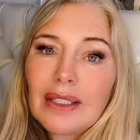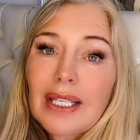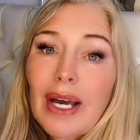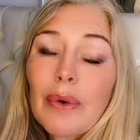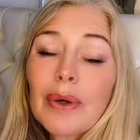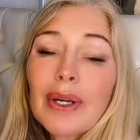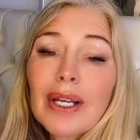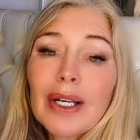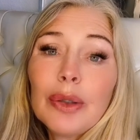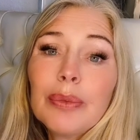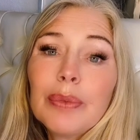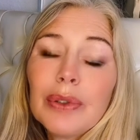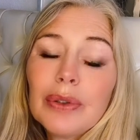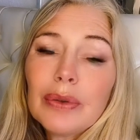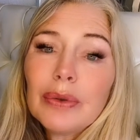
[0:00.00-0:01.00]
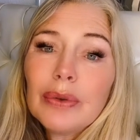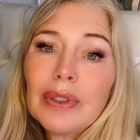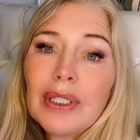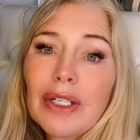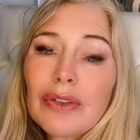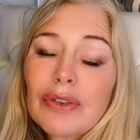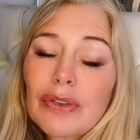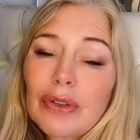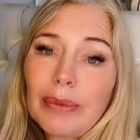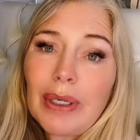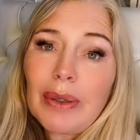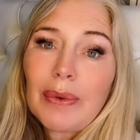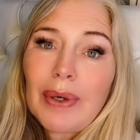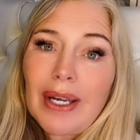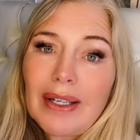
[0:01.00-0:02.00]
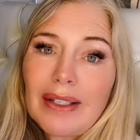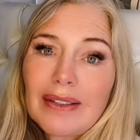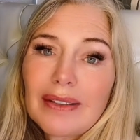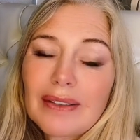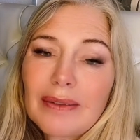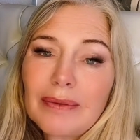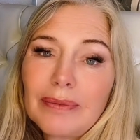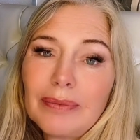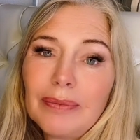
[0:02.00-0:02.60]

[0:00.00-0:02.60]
that would help you in so many ways.